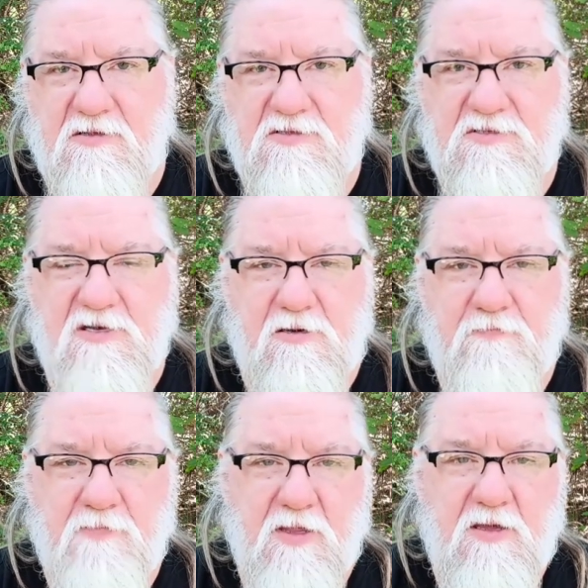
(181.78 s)
So,
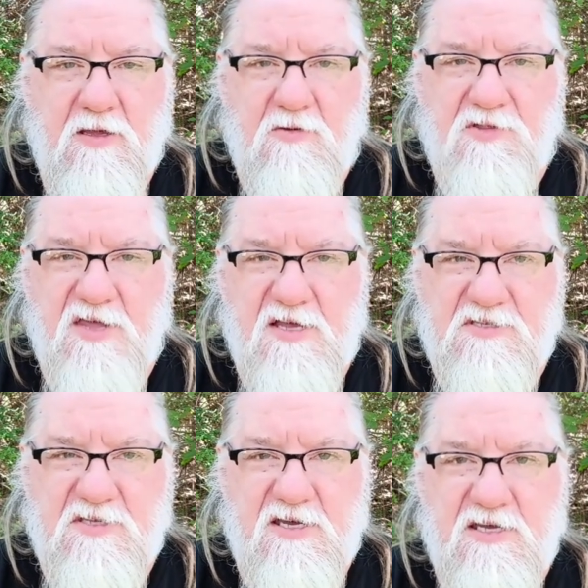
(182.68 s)
with that
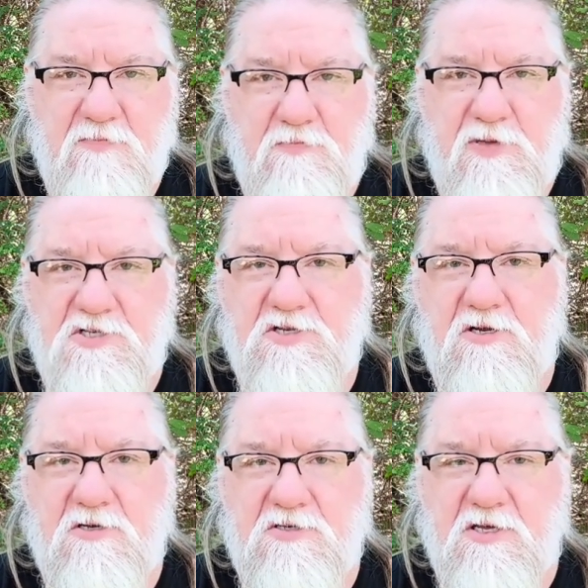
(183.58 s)
said, be
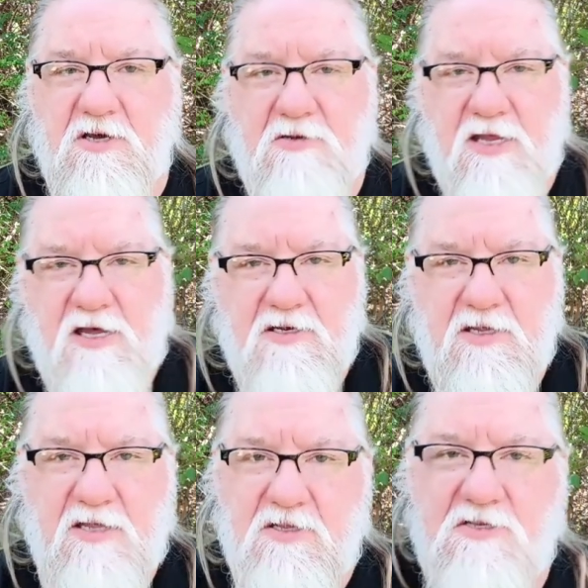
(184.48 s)
sure to go down
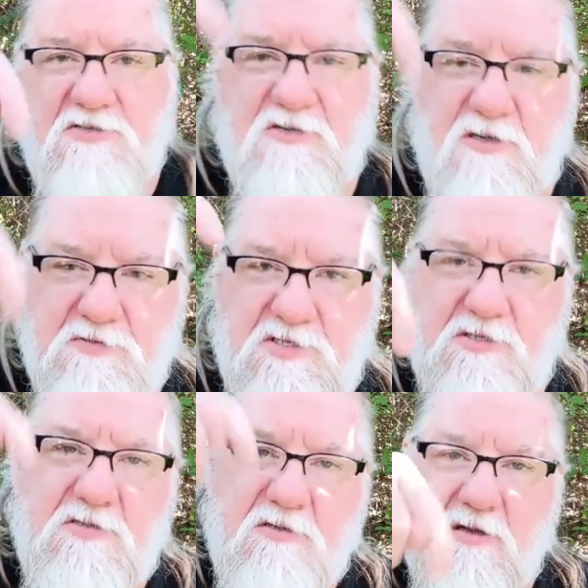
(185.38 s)
in the
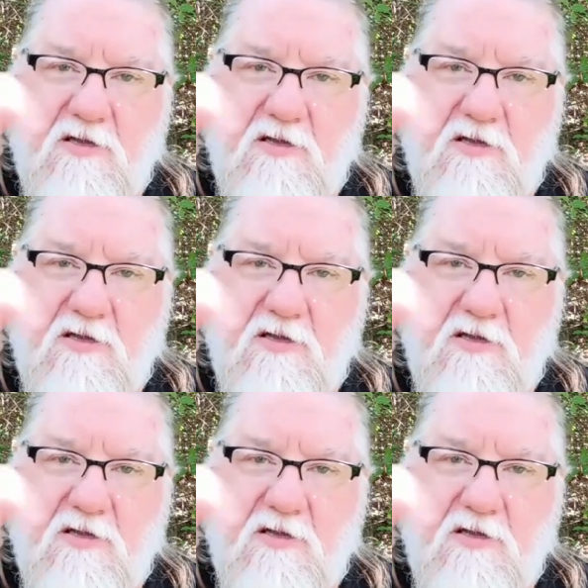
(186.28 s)
description,